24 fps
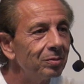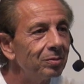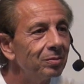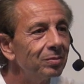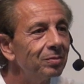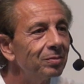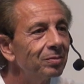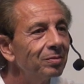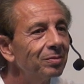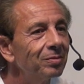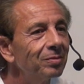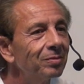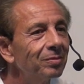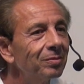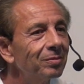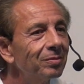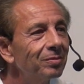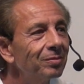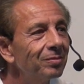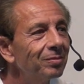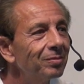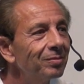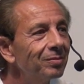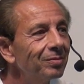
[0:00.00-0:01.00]

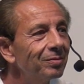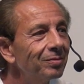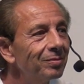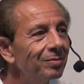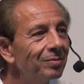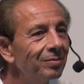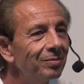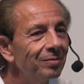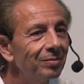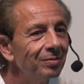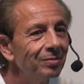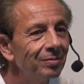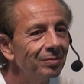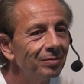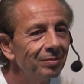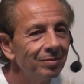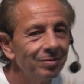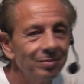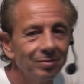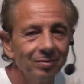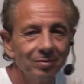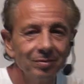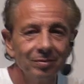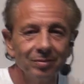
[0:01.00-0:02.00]

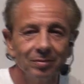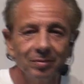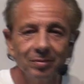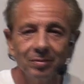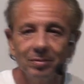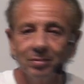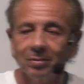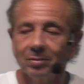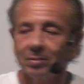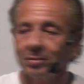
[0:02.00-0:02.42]
Nothing is said.